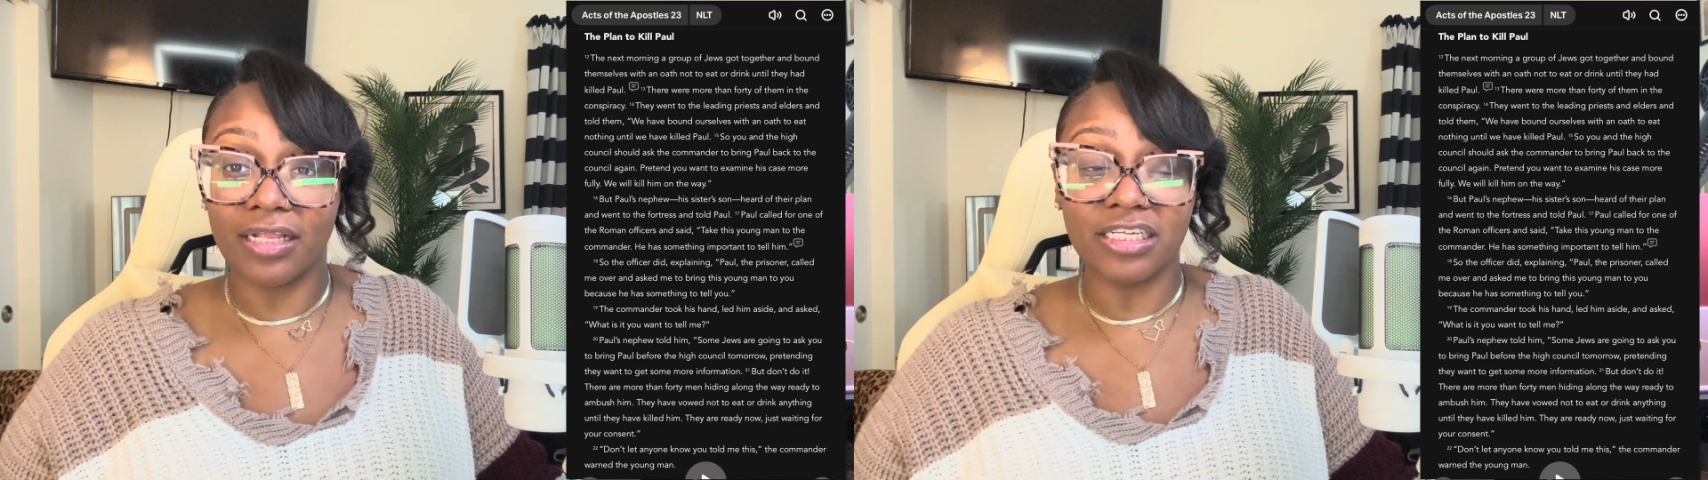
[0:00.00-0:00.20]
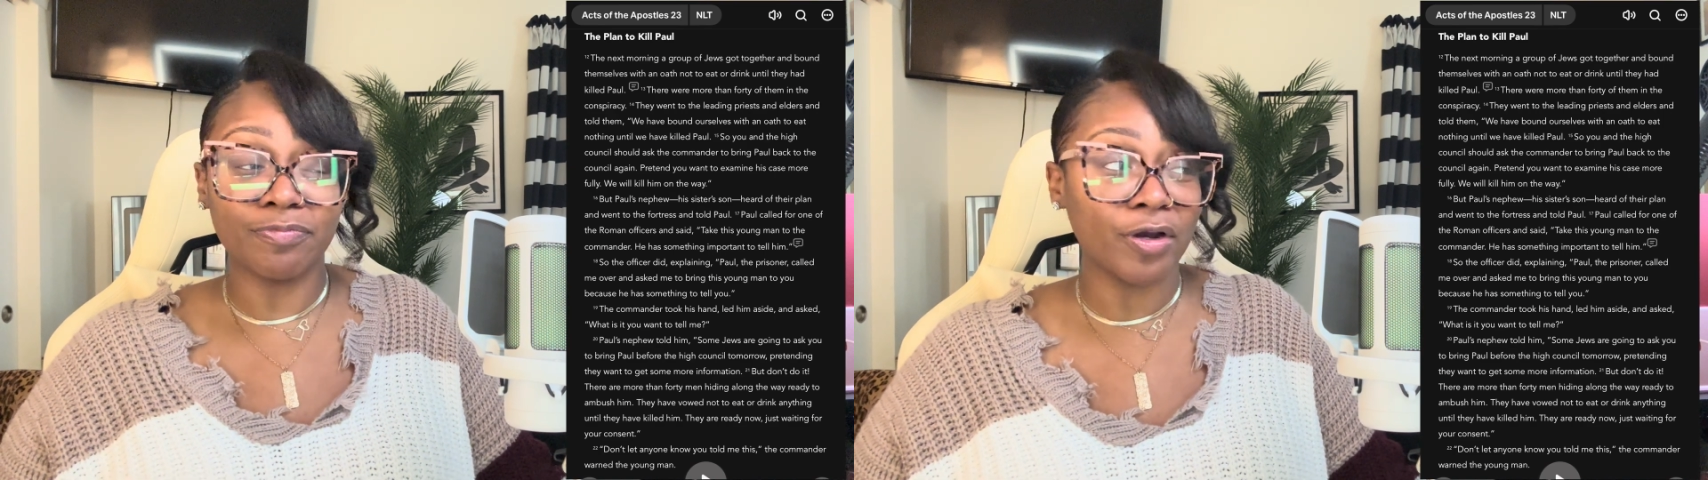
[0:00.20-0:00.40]
At
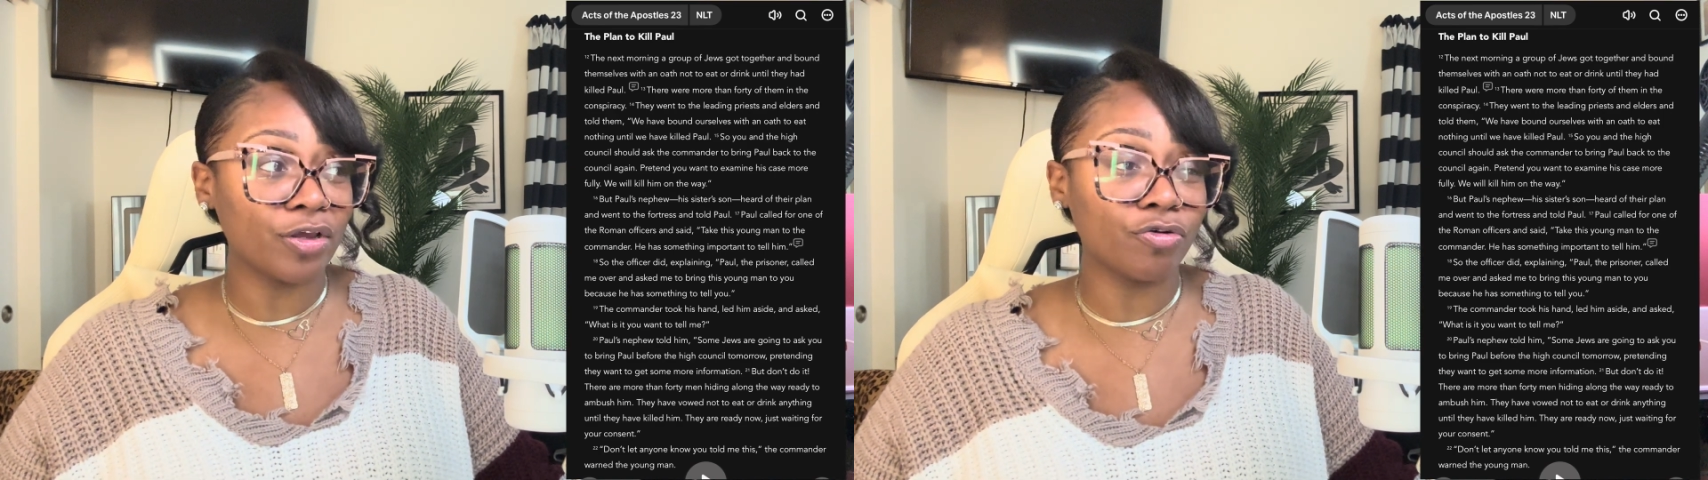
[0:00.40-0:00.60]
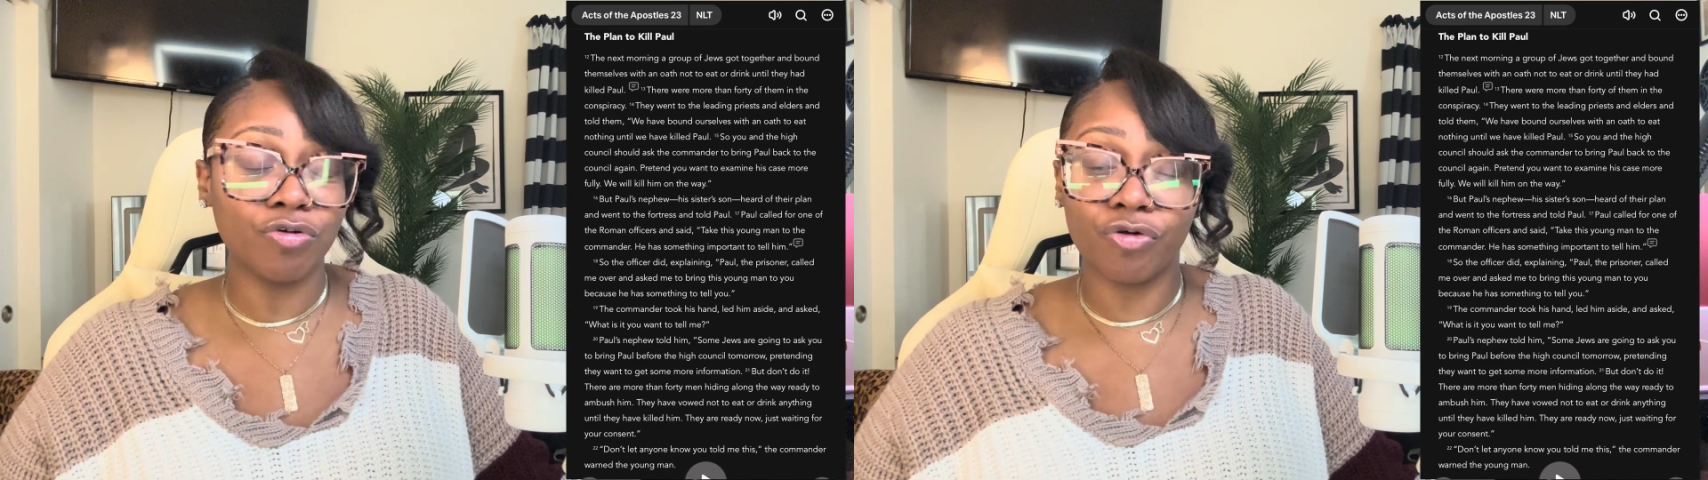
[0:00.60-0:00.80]
this
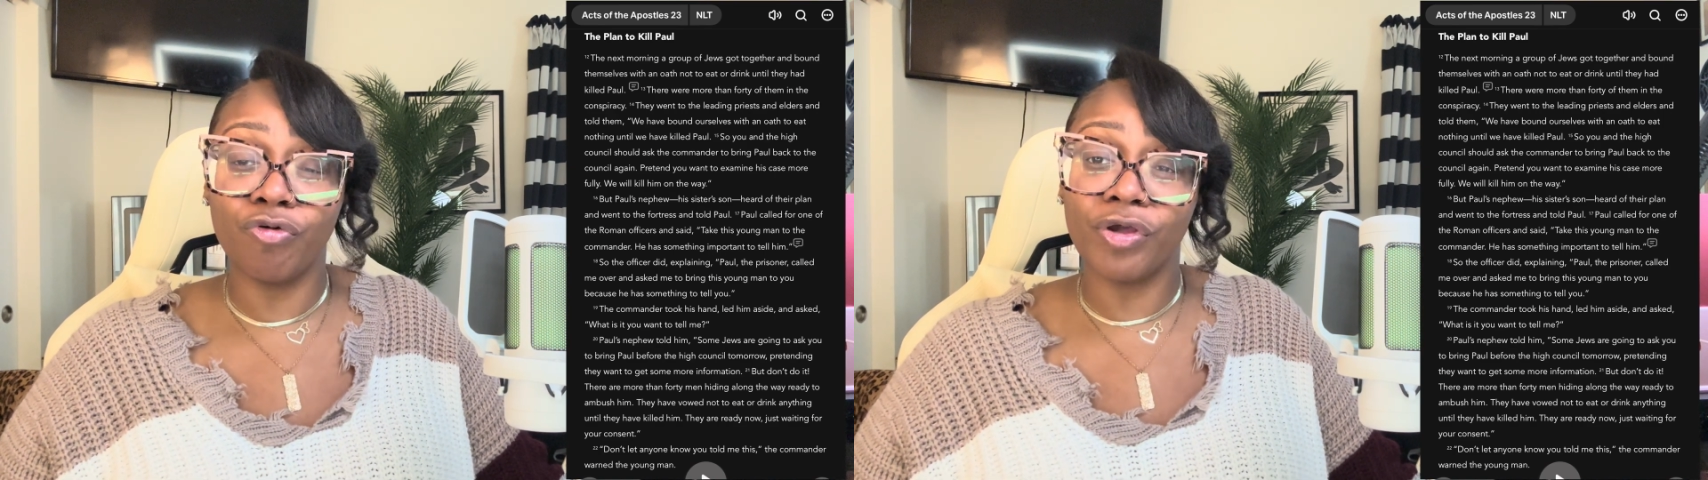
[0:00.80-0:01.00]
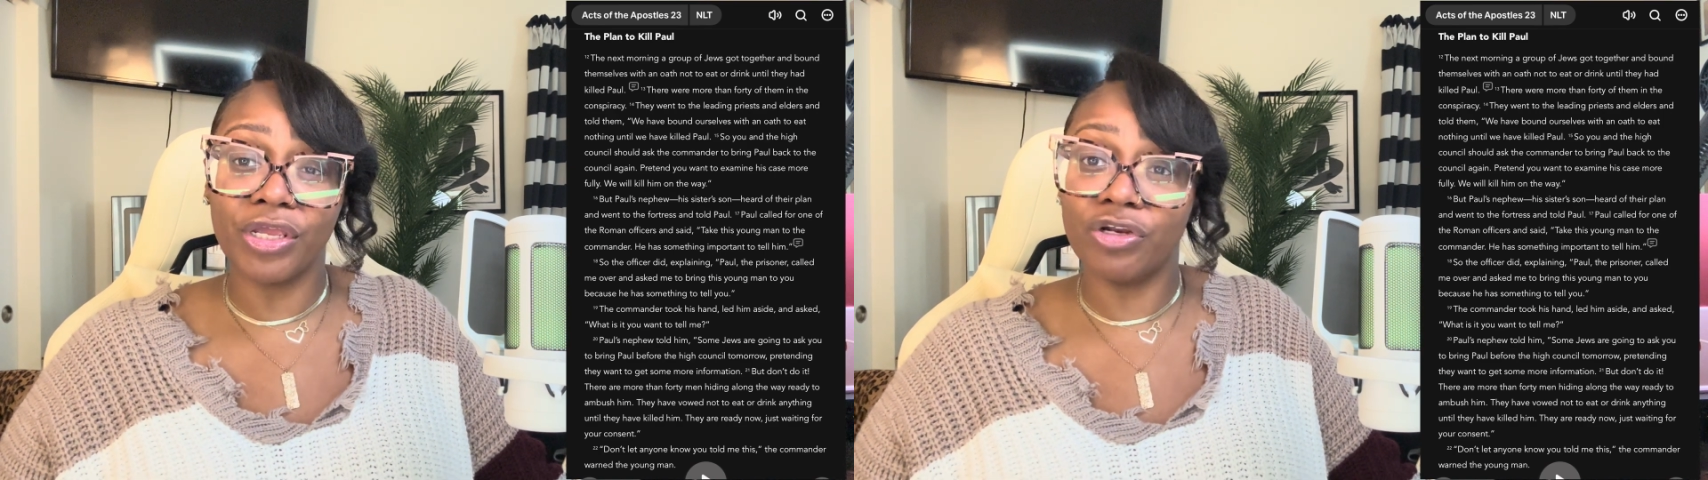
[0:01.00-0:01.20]
point,
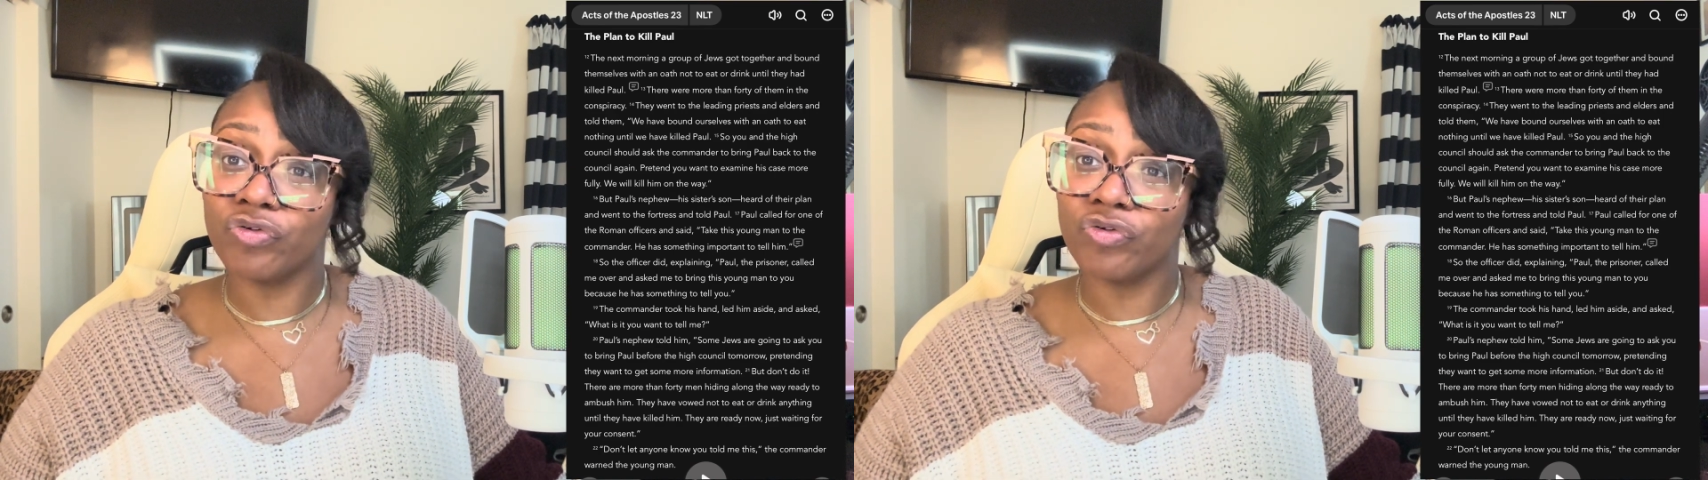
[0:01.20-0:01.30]
who can you